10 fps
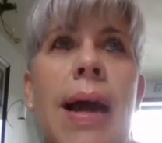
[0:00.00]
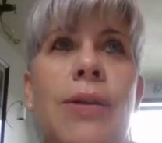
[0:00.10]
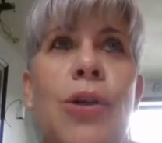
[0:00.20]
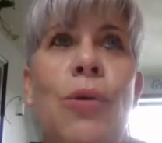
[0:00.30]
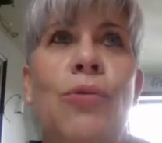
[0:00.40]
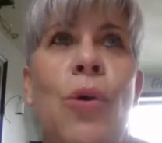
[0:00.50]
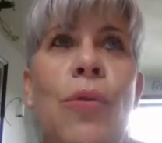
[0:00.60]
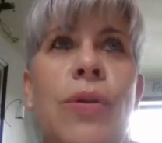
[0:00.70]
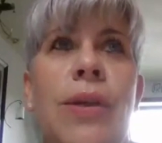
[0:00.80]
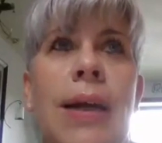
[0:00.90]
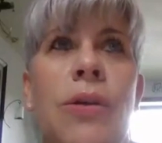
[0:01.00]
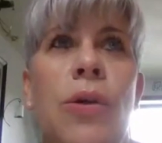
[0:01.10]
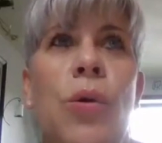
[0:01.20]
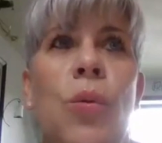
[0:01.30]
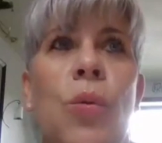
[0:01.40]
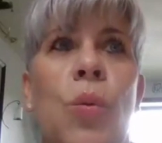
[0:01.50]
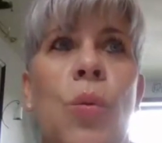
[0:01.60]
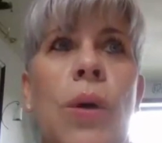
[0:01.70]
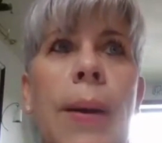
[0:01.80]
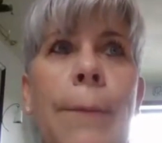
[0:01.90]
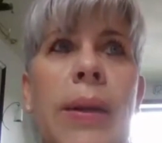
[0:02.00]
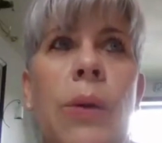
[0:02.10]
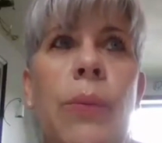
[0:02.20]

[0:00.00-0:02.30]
I don't know the technical company.